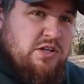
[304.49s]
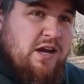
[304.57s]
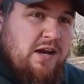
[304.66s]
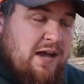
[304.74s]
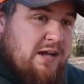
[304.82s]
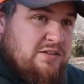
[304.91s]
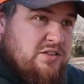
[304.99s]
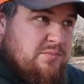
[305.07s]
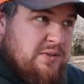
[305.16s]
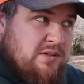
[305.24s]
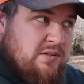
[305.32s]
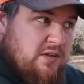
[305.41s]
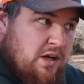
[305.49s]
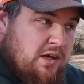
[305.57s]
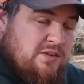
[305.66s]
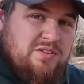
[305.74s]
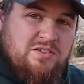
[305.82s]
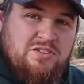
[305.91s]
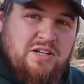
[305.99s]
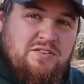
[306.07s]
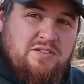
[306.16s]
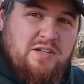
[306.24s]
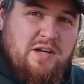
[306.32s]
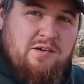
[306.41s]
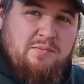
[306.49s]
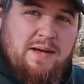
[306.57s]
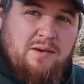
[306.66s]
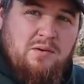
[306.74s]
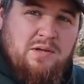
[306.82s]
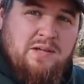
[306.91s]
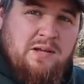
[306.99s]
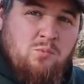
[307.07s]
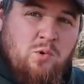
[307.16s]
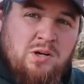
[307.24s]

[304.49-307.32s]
got out and she's been gone since yesterday about what time?